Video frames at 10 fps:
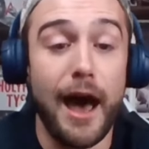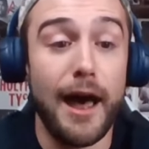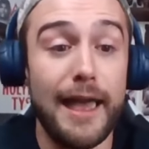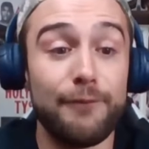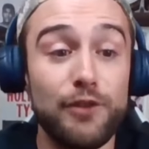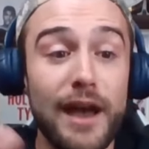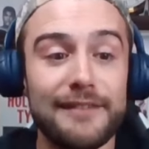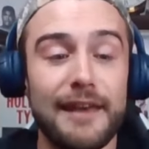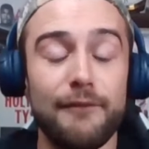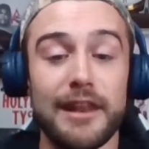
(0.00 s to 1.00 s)
If you guys
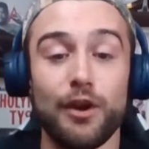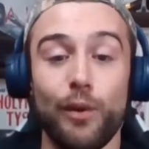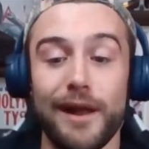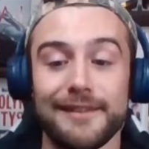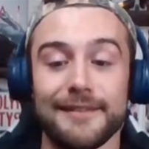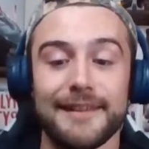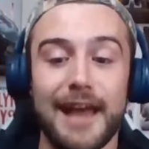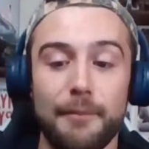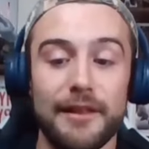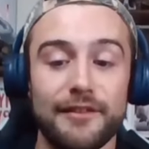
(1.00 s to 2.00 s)
have any questions,
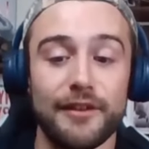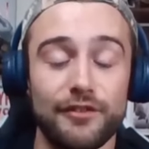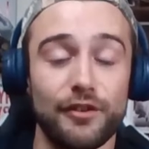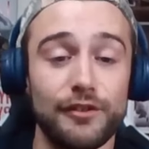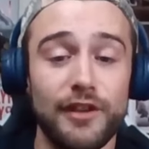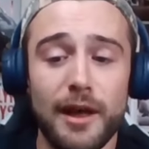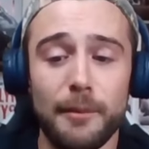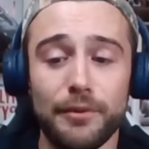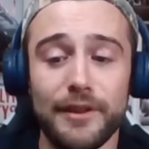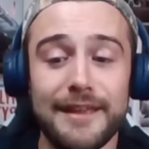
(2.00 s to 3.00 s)
comments, concerns,
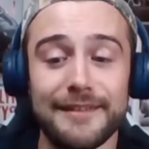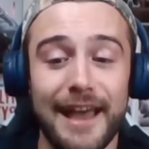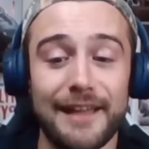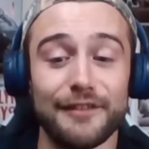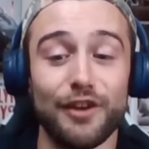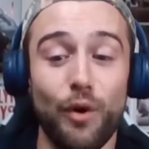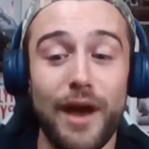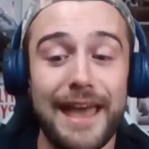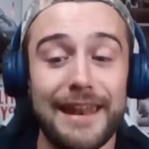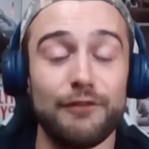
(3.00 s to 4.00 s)
please, guys, go
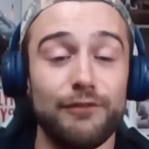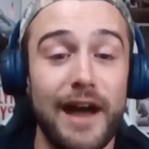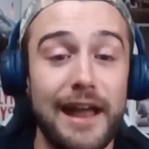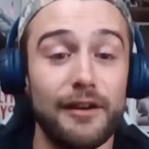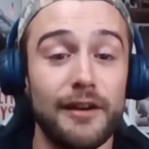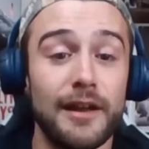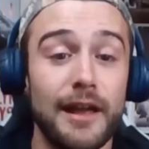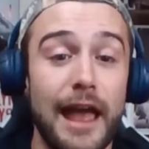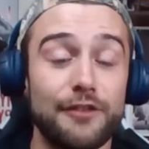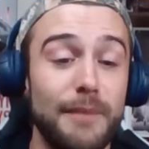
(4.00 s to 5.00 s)
ahead and fire
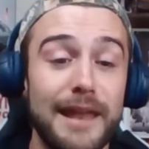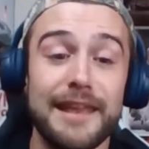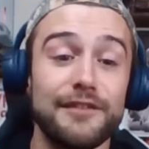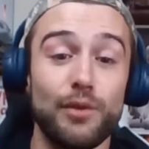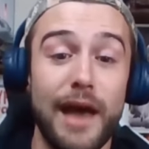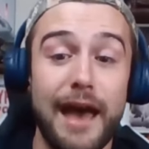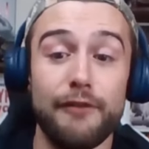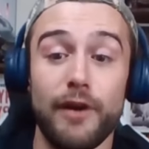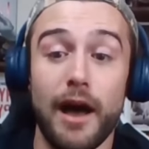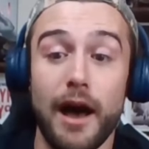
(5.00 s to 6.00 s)
as many as you
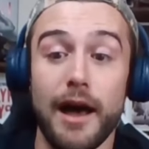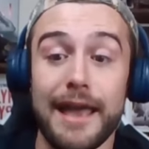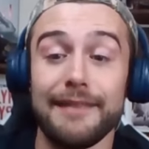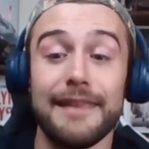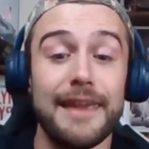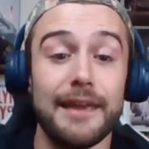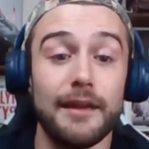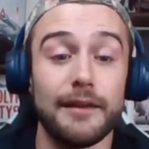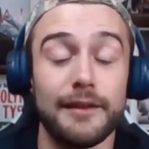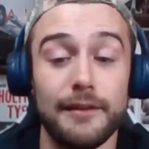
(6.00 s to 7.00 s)
have in the
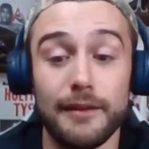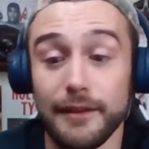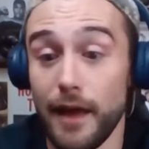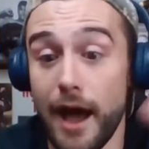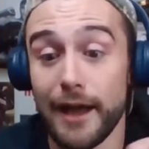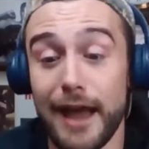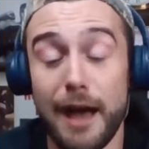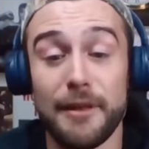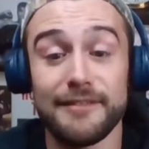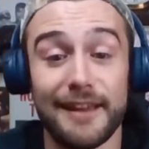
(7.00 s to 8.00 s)

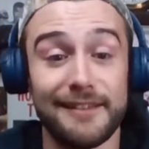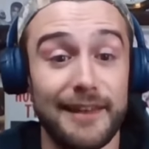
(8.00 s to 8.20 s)
comment section